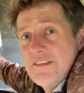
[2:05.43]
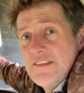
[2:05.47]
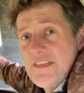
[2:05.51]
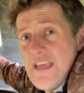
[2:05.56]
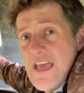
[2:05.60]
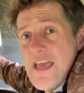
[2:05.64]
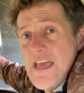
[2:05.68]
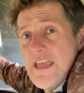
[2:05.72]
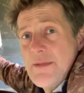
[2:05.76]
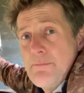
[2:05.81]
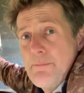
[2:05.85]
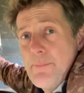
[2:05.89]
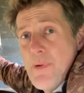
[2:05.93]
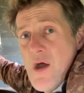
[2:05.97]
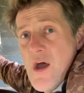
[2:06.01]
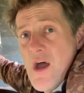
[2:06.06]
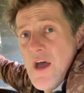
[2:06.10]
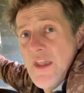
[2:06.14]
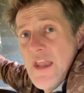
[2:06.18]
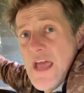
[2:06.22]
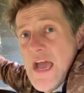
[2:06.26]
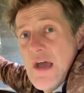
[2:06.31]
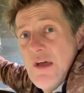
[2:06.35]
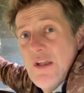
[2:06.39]
dead
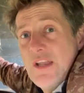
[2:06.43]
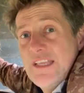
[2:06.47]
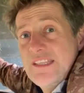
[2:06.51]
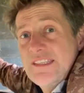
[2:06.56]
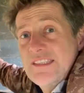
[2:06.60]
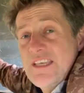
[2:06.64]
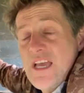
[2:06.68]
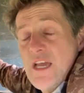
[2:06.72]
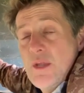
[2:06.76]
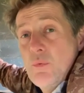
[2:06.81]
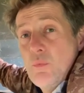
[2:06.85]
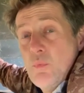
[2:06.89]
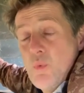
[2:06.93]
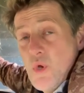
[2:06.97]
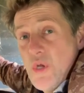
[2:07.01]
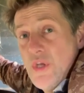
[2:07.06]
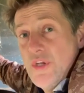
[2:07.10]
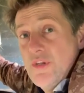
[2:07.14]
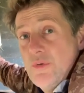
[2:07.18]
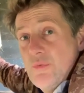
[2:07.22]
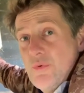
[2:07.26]
barn owl inside a wood,